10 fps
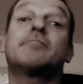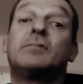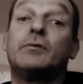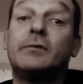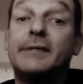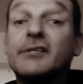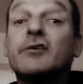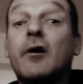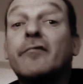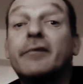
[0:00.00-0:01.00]
to
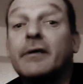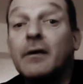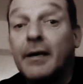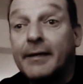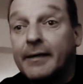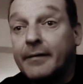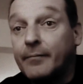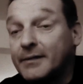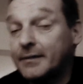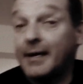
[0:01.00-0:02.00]
discover like
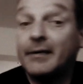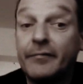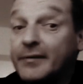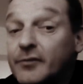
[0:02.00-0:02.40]
what kind of